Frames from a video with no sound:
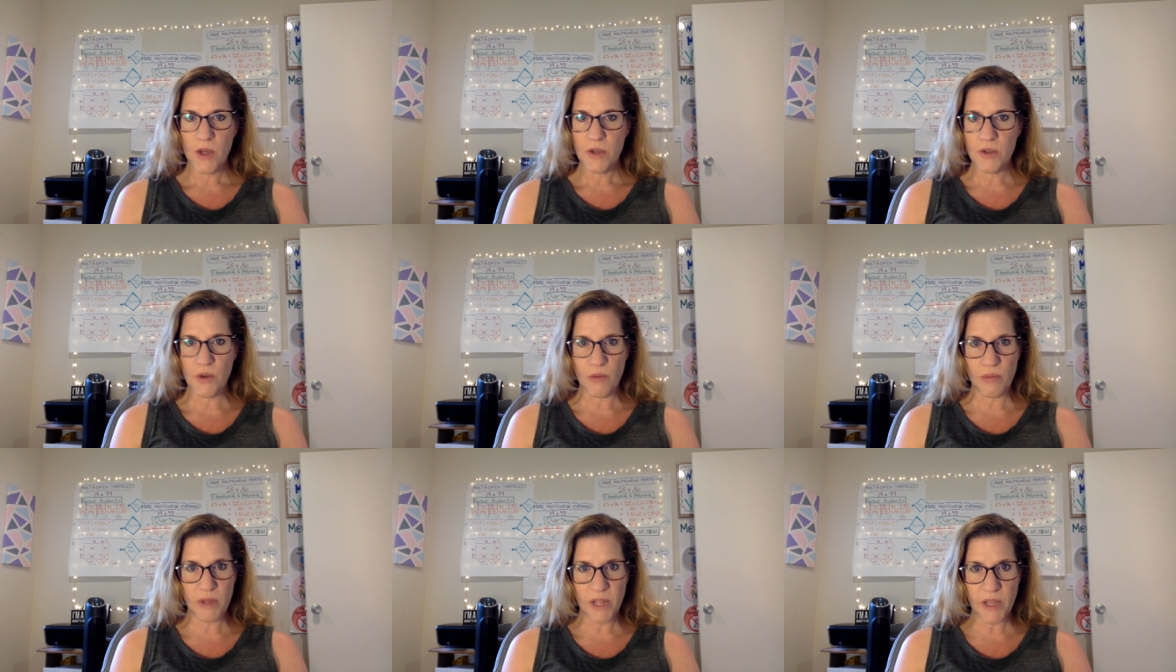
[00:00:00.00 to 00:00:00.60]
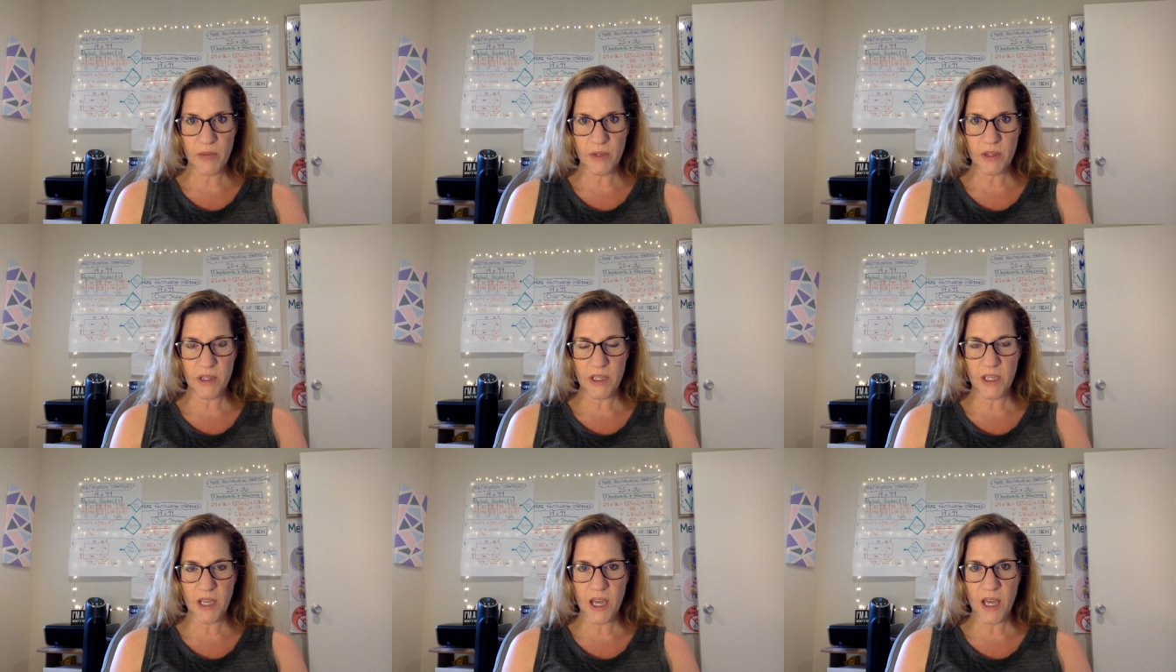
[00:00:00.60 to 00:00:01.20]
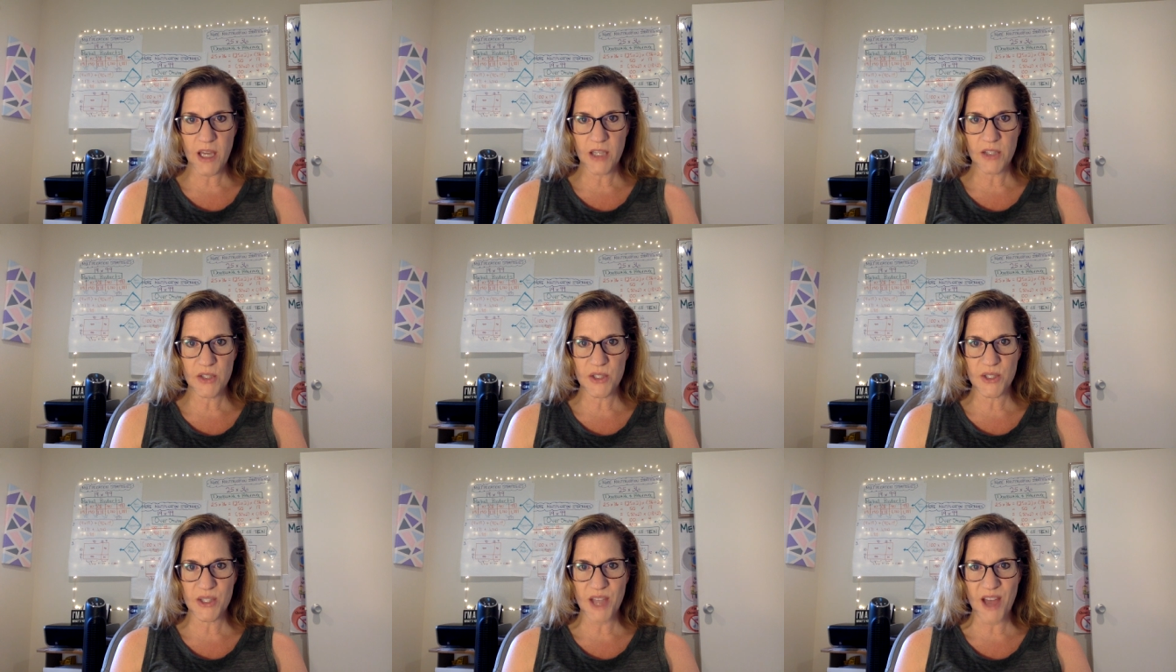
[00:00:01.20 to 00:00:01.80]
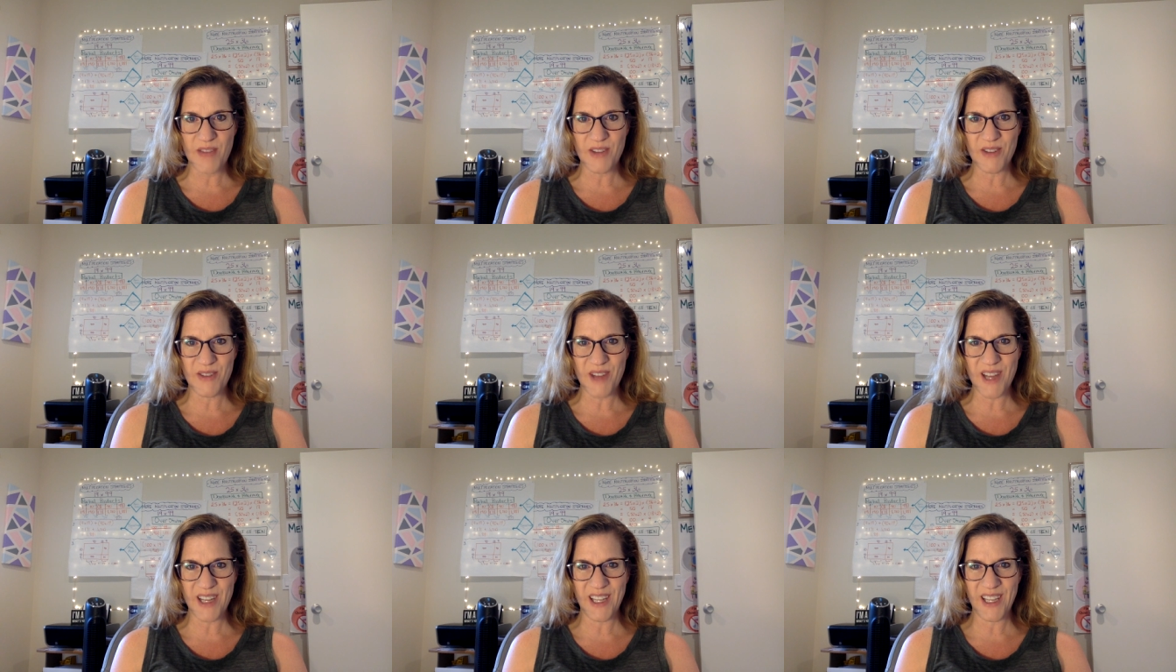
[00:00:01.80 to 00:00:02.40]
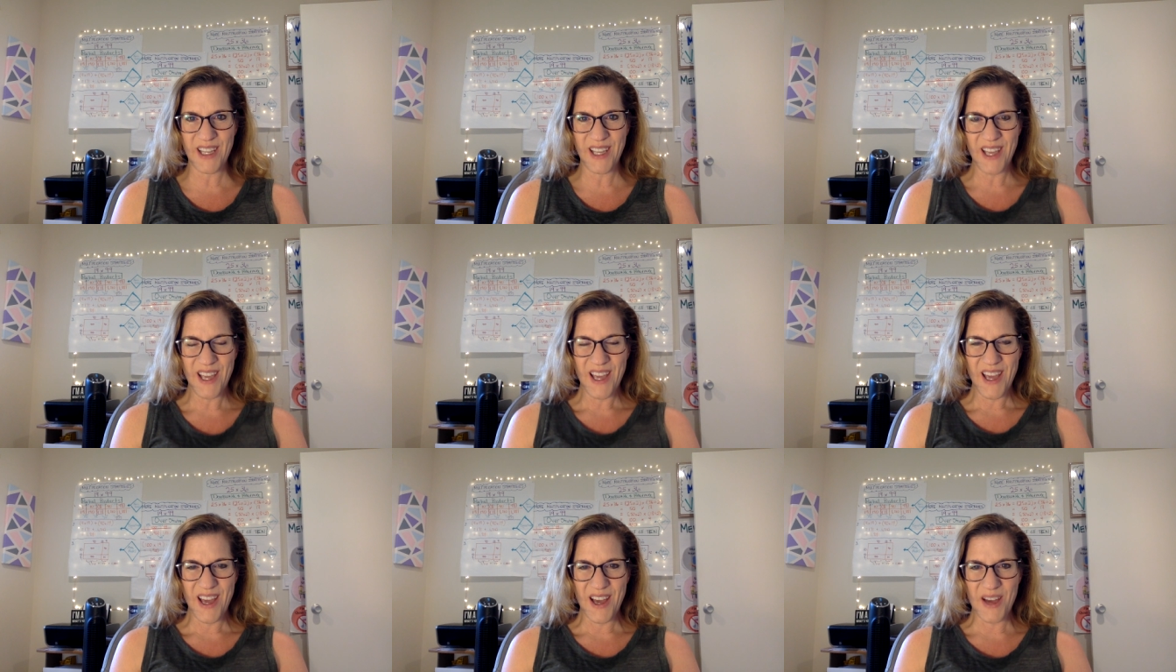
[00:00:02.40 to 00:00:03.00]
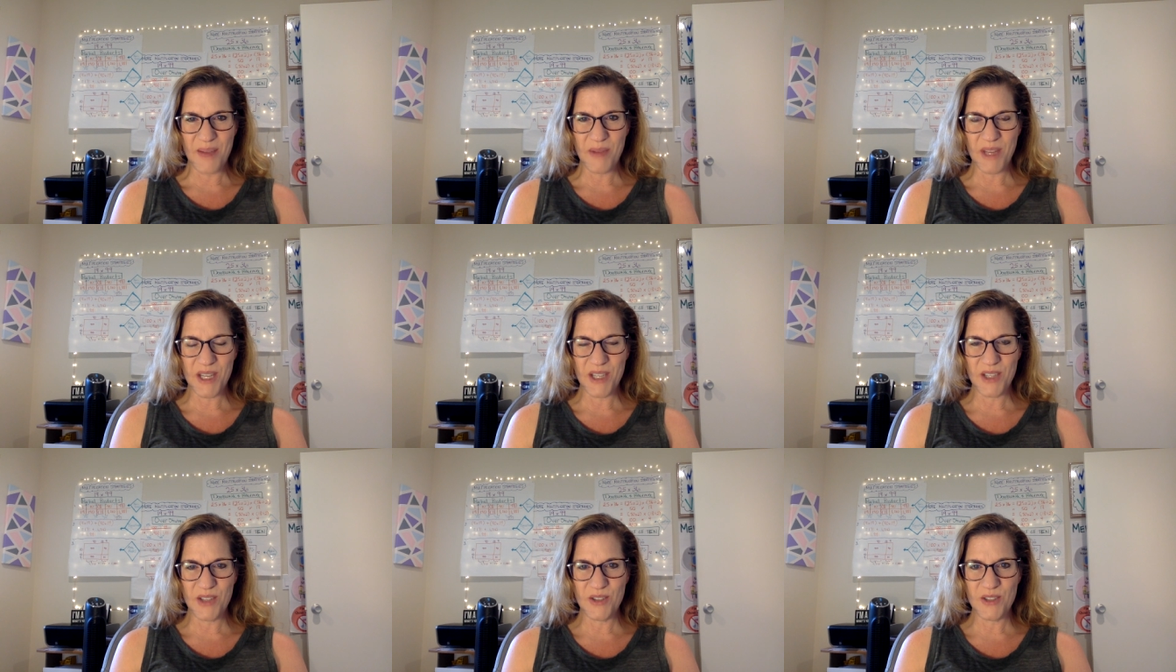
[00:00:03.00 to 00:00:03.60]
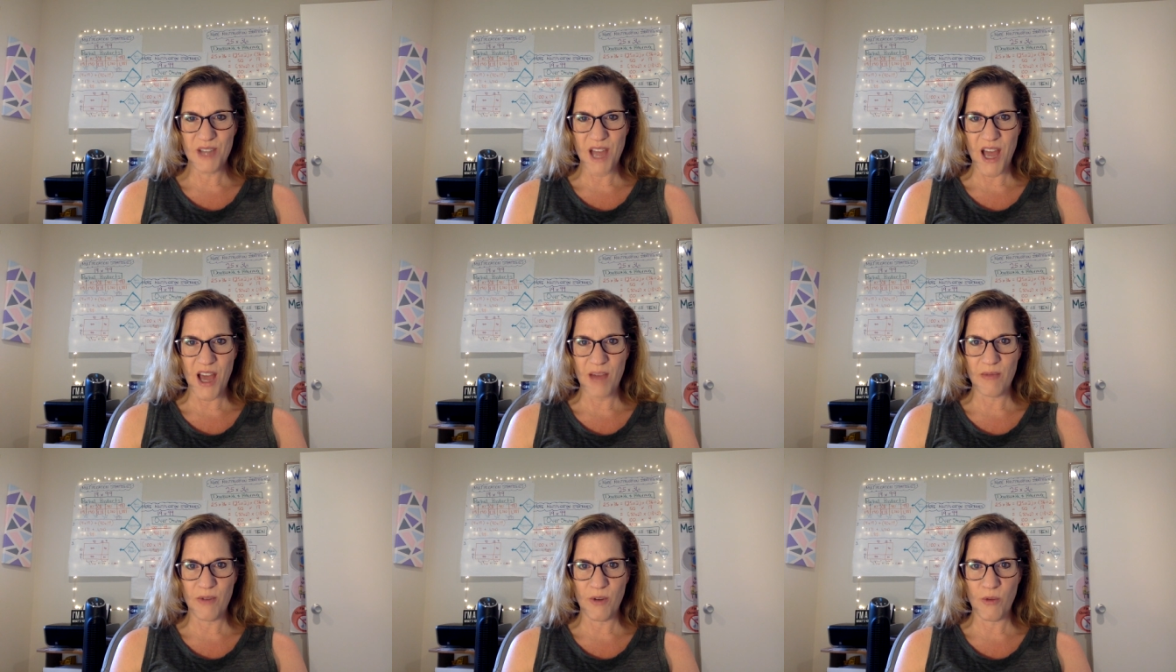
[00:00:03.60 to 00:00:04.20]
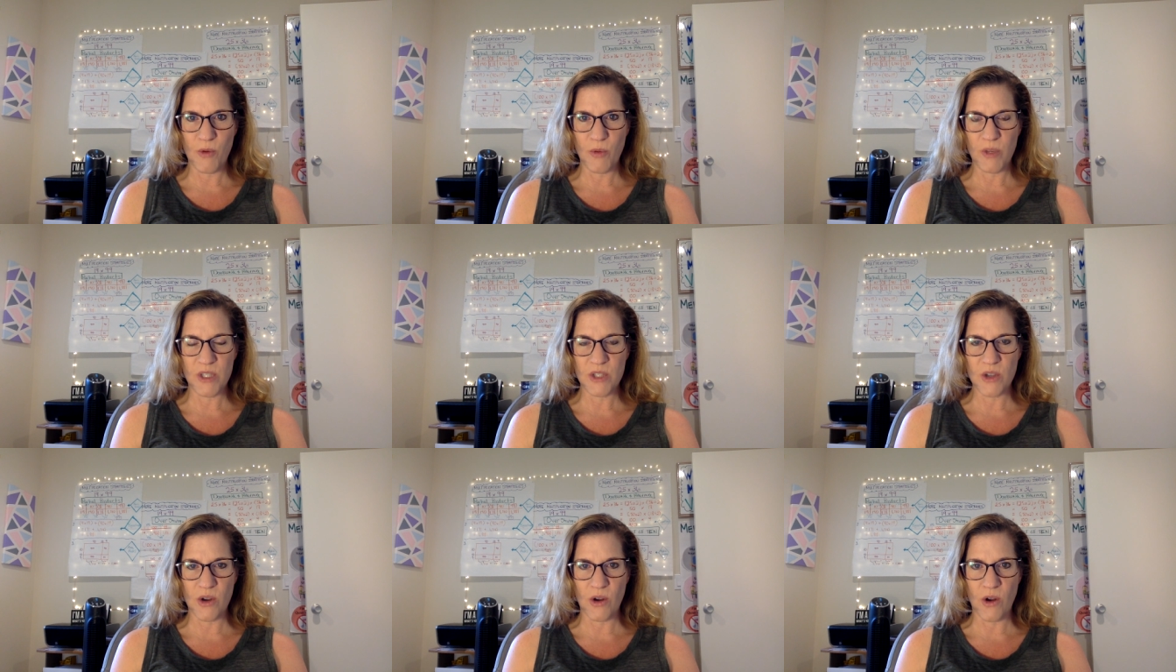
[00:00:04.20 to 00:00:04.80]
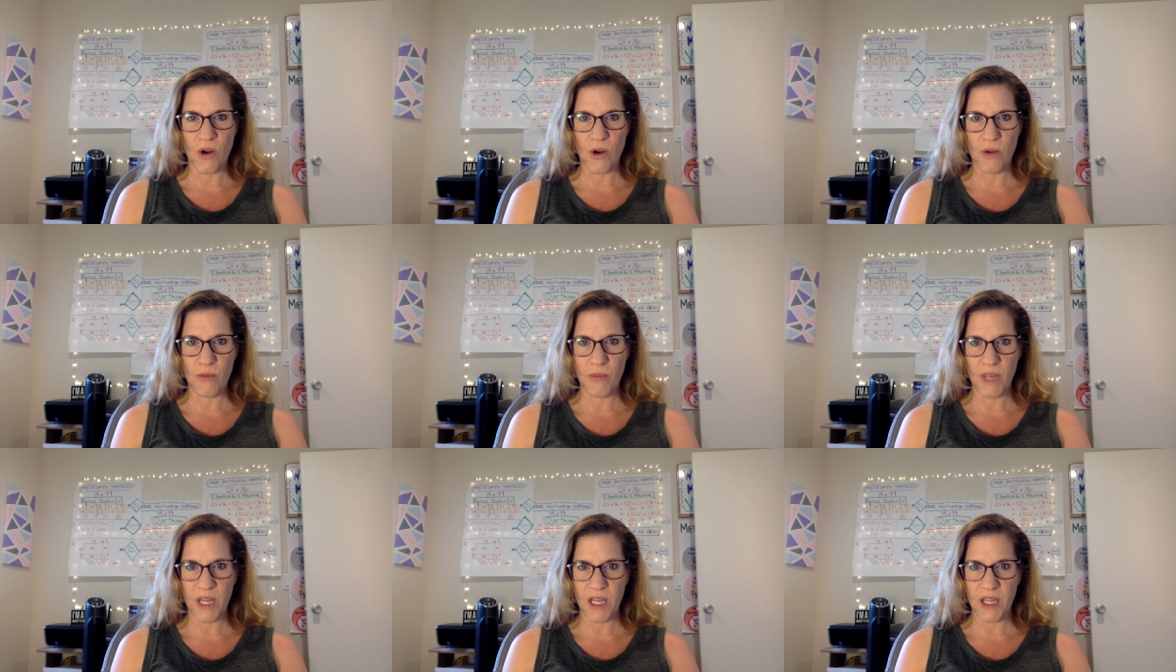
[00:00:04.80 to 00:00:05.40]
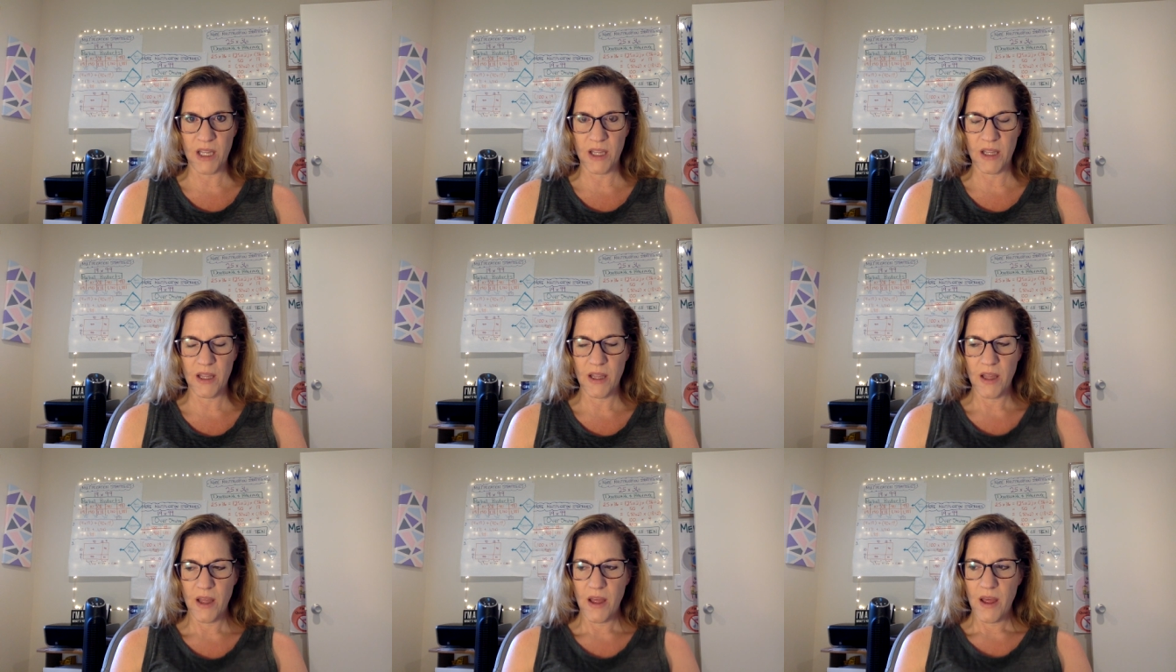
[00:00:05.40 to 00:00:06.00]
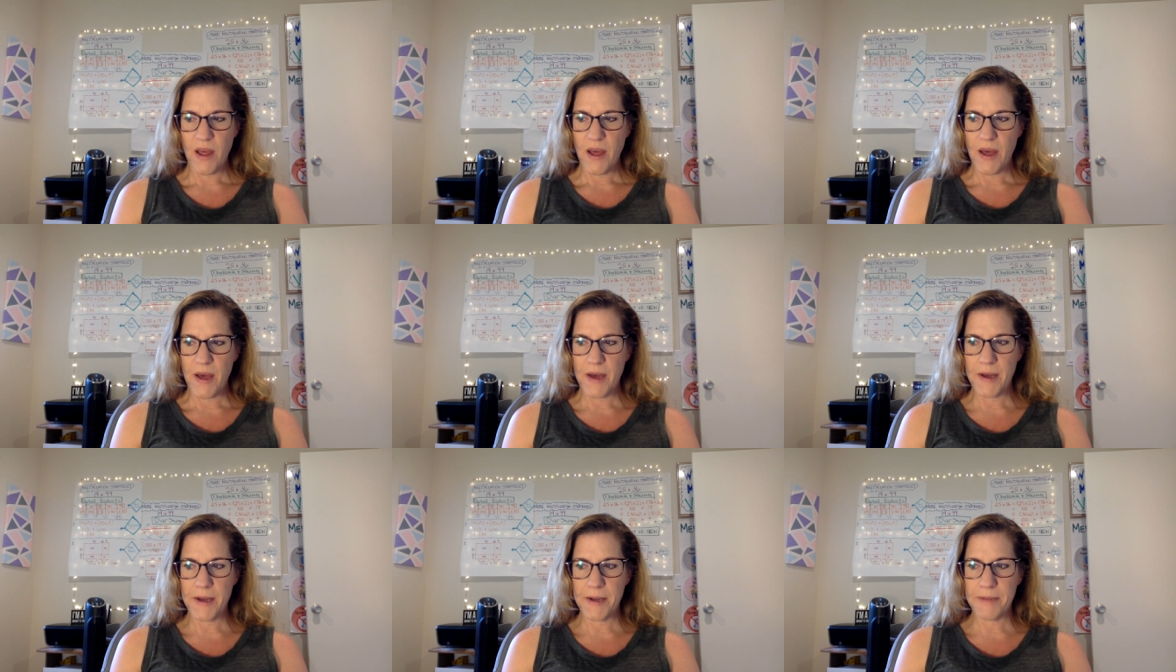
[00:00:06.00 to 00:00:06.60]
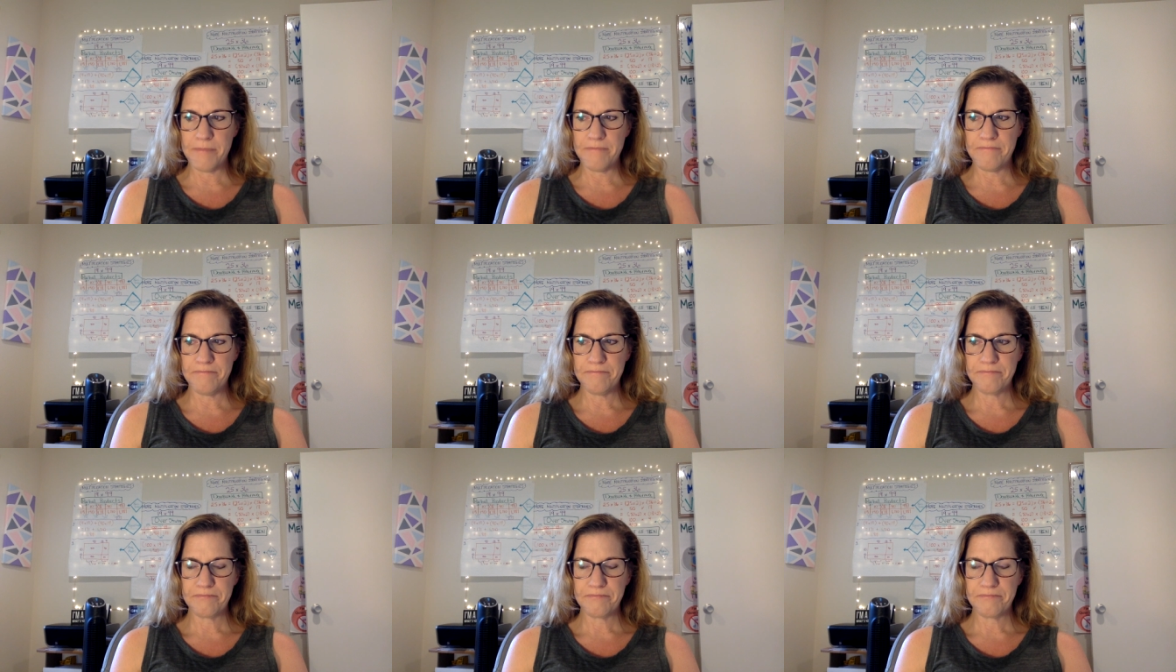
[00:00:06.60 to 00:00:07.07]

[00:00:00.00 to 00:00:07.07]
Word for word: don't play with it yet, just have it ready um, in a new tab for when we start our meeting. Um,